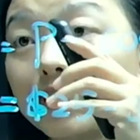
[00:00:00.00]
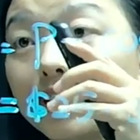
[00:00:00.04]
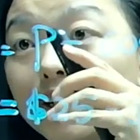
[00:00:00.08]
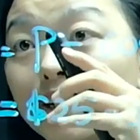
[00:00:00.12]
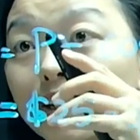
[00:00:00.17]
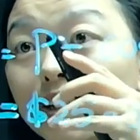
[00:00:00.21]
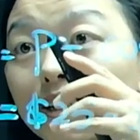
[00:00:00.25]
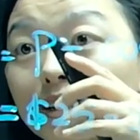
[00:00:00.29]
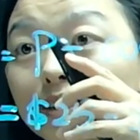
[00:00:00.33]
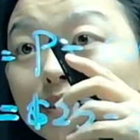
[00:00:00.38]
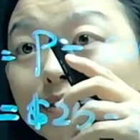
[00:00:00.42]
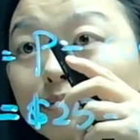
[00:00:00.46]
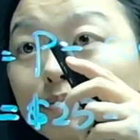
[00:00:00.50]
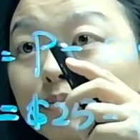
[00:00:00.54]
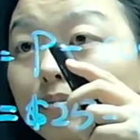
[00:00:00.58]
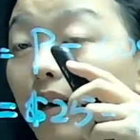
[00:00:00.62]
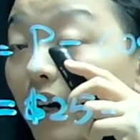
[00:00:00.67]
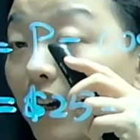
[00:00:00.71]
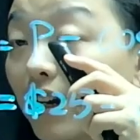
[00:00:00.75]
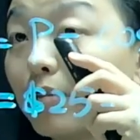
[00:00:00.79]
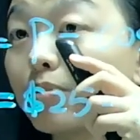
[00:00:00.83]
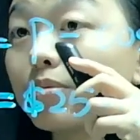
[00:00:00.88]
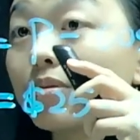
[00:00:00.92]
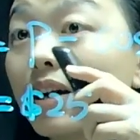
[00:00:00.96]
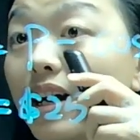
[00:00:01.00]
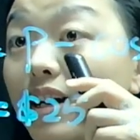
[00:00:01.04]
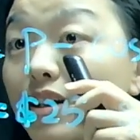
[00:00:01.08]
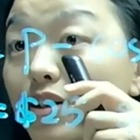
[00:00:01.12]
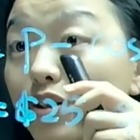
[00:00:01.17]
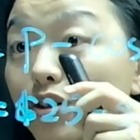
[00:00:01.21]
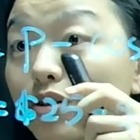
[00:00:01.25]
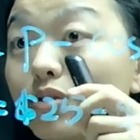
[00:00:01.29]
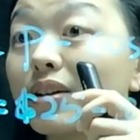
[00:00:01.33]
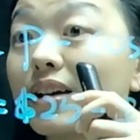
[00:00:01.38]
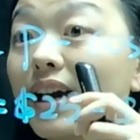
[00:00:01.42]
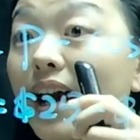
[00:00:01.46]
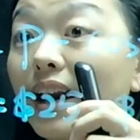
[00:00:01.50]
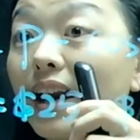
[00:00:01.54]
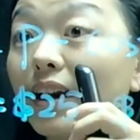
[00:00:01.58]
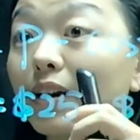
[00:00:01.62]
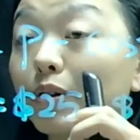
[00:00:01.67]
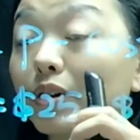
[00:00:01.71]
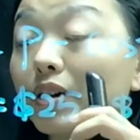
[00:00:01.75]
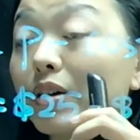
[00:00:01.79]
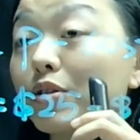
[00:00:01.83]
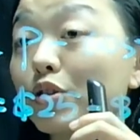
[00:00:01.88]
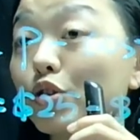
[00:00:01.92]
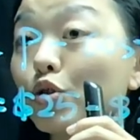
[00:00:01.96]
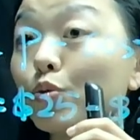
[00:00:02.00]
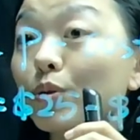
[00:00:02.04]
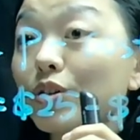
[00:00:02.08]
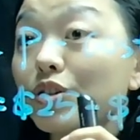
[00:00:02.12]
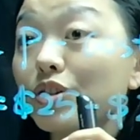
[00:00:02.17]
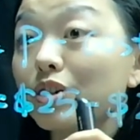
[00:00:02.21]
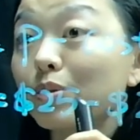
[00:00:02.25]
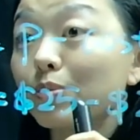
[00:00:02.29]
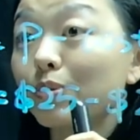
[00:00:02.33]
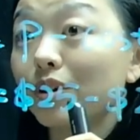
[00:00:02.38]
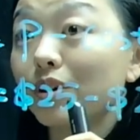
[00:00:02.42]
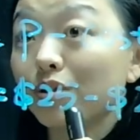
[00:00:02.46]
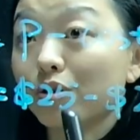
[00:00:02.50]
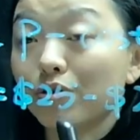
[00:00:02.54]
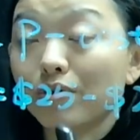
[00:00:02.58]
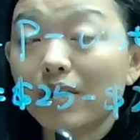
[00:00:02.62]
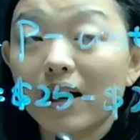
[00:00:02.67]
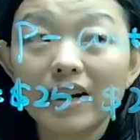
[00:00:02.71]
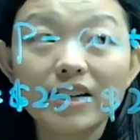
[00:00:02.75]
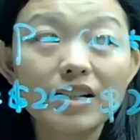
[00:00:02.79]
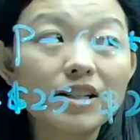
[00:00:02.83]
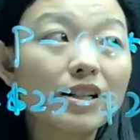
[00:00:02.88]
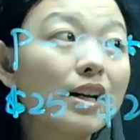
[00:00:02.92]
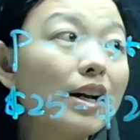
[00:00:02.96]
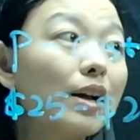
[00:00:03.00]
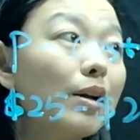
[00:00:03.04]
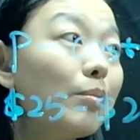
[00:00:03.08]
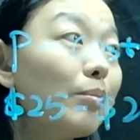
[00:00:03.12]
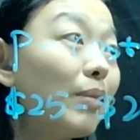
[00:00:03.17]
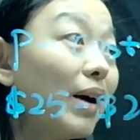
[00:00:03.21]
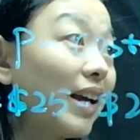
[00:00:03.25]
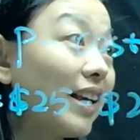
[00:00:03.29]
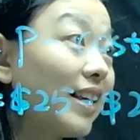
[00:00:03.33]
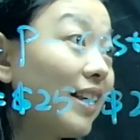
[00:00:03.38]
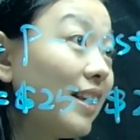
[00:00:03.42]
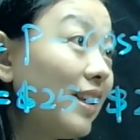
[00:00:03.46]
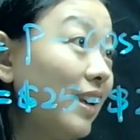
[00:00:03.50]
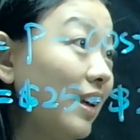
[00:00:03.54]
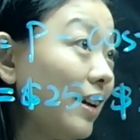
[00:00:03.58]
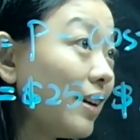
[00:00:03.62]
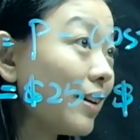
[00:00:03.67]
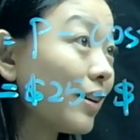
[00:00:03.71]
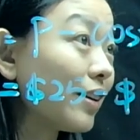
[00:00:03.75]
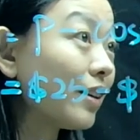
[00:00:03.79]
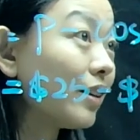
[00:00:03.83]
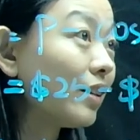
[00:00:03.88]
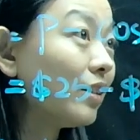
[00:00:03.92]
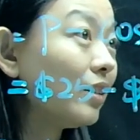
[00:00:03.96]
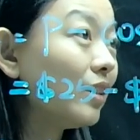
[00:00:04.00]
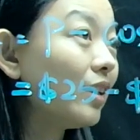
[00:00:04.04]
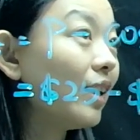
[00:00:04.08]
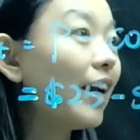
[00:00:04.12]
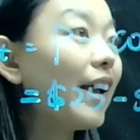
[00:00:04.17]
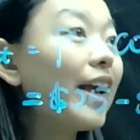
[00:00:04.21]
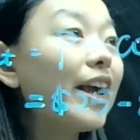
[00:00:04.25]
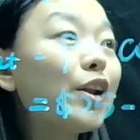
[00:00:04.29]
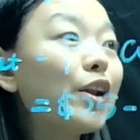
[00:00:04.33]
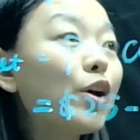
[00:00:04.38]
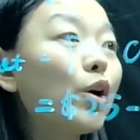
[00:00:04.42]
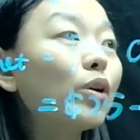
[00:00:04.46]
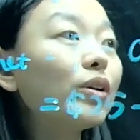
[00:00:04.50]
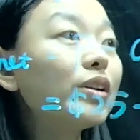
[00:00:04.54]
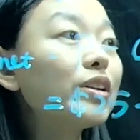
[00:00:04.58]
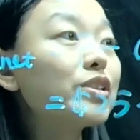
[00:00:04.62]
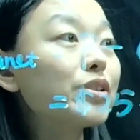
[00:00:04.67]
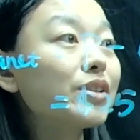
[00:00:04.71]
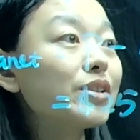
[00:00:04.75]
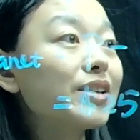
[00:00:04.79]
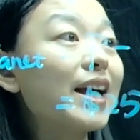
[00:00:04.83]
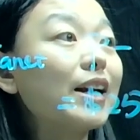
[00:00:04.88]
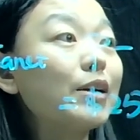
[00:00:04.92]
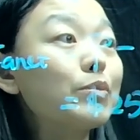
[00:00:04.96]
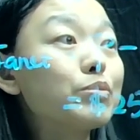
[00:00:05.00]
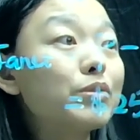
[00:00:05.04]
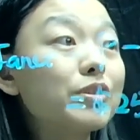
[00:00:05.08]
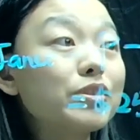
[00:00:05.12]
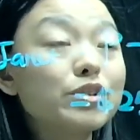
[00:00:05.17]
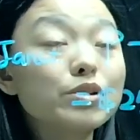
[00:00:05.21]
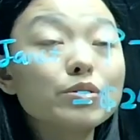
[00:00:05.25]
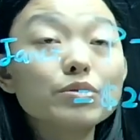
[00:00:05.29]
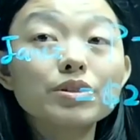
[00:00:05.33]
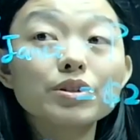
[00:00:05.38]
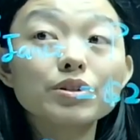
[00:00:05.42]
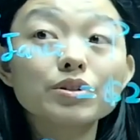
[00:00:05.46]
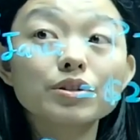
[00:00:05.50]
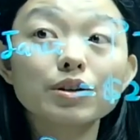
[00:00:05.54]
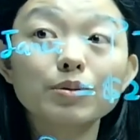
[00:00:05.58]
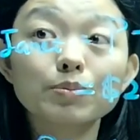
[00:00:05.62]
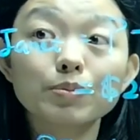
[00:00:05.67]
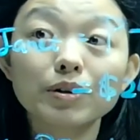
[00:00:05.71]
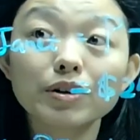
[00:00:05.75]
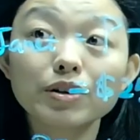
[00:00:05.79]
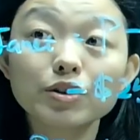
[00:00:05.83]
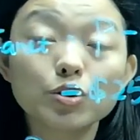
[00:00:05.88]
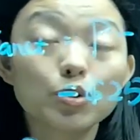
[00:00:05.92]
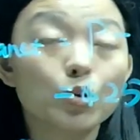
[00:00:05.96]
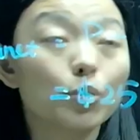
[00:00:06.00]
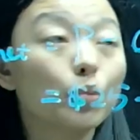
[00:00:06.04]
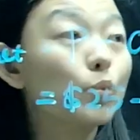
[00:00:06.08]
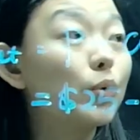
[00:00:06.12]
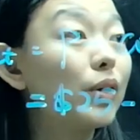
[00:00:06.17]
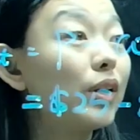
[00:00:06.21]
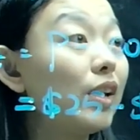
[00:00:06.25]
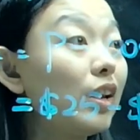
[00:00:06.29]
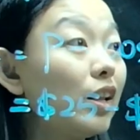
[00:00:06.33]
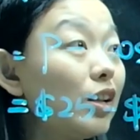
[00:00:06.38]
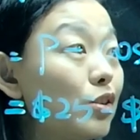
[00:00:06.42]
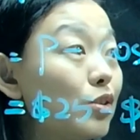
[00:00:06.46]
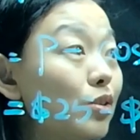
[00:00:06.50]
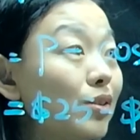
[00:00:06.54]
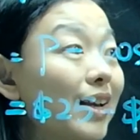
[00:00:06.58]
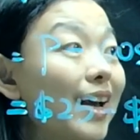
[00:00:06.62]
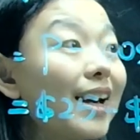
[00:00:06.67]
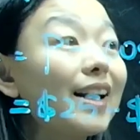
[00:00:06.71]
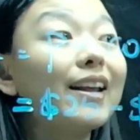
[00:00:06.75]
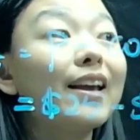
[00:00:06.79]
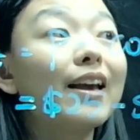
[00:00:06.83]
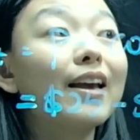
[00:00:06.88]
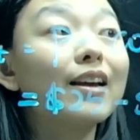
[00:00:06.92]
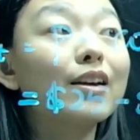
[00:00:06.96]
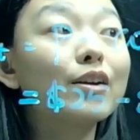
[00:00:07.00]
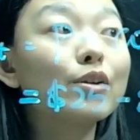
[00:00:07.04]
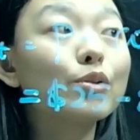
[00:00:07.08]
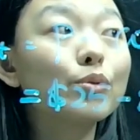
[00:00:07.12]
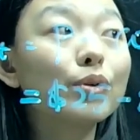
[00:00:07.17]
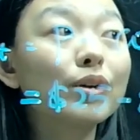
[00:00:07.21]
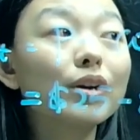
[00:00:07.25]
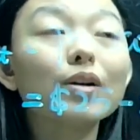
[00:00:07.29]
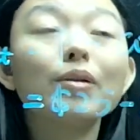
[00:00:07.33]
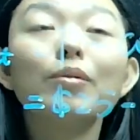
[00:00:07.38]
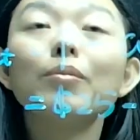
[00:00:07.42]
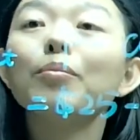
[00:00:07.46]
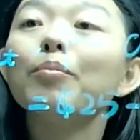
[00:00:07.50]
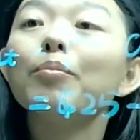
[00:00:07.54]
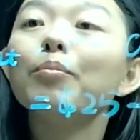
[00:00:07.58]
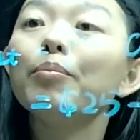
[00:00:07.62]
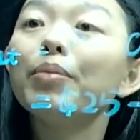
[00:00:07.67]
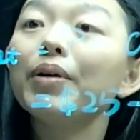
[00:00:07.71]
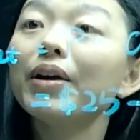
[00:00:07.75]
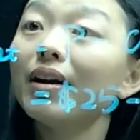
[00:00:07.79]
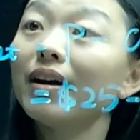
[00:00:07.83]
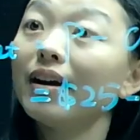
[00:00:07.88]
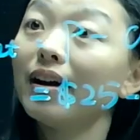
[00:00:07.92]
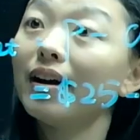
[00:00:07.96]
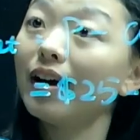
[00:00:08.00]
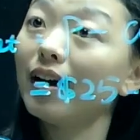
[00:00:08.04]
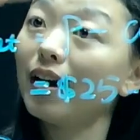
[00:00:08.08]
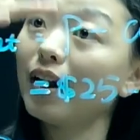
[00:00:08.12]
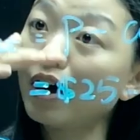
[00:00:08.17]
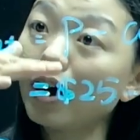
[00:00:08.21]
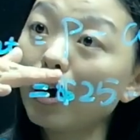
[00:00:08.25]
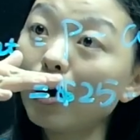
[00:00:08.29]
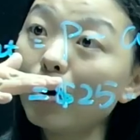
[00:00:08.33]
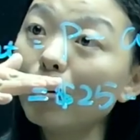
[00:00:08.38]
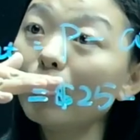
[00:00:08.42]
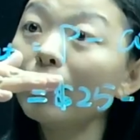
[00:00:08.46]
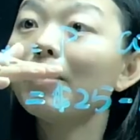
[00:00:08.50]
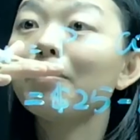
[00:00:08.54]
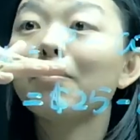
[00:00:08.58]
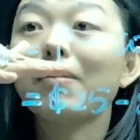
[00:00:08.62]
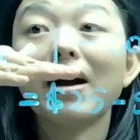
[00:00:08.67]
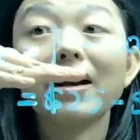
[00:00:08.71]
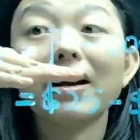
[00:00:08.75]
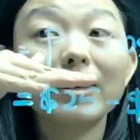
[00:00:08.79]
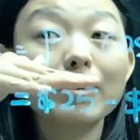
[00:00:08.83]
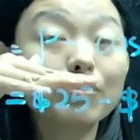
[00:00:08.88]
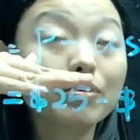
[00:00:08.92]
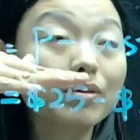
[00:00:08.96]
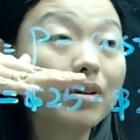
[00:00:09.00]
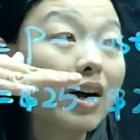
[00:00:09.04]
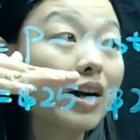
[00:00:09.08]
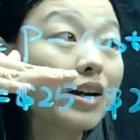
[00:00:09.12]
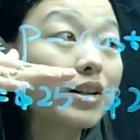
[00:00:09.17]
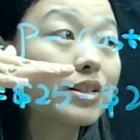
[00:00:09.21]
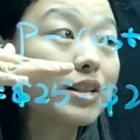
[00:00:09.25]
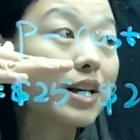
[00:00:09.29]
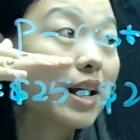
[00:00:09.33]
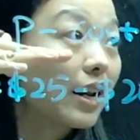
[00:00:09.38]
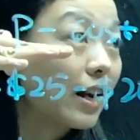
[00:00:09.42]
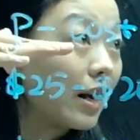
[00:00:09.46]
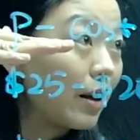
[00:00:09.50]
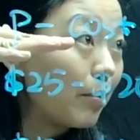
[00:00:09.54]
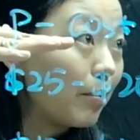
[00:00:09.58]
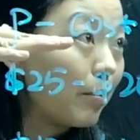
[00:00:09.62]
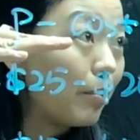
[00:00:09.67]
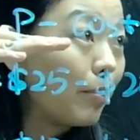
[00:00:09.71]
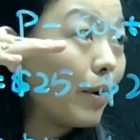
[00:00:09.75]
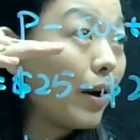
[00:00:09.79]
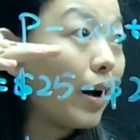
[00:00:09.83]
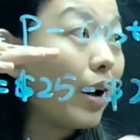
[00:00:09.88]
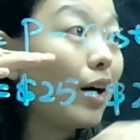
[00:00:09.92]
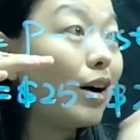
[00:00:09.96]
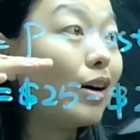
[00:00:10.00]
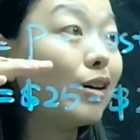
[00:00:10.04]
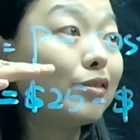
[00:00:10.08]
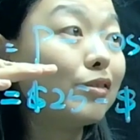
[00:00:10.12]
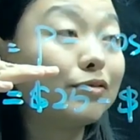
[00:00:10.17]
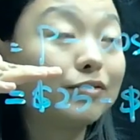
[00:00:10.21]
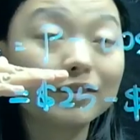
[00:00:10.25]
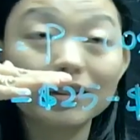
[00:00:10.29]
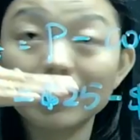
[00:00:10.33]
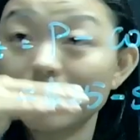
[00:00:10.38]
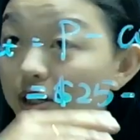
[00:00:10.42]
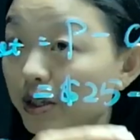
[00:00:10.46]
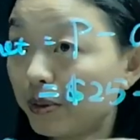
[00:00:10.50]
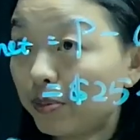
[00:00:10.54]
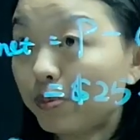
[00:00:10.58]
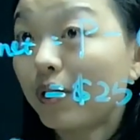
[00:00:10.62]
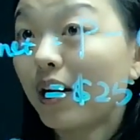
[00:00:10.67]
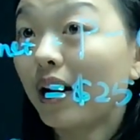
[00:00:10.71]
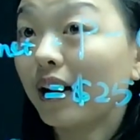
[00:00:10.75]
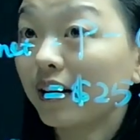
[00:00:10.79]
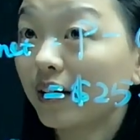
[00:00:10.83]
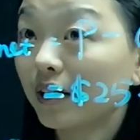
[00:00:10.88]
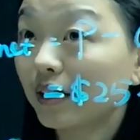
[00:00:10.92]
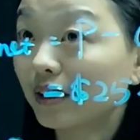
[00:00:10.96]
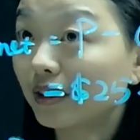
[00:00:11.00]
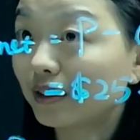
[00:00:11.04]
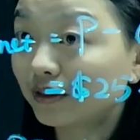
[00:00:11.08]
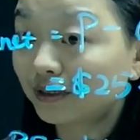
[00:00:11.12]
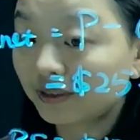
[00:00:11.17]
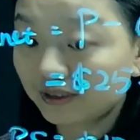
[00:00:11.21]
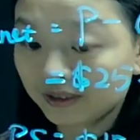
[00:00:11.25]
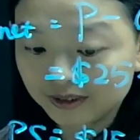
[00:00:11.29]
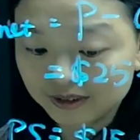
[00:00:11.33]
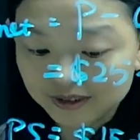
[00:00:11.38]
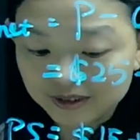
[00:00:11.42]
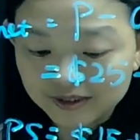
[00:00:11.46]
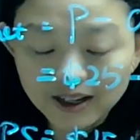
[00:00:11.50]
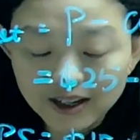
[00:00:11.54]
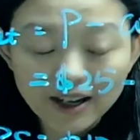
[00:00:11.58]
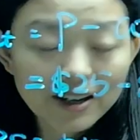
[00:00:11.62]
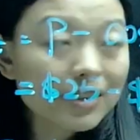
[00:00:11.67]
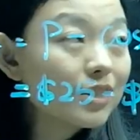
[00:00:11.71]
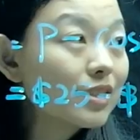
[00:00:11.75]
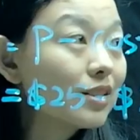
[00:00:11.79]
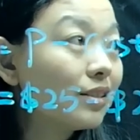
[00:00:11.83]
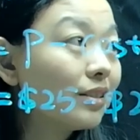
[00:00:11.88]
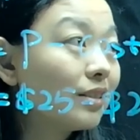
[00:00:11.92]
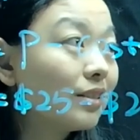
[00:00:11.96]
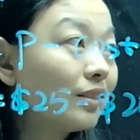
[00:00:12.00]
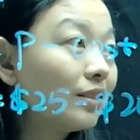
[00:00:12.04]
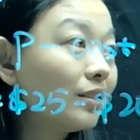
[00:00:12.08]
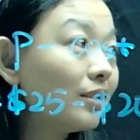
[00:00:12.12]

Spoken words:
the market price to get a consumer surplus, right? But here, in order to get a producer surplus, we need to get the area below the market price and above the supply curve, right?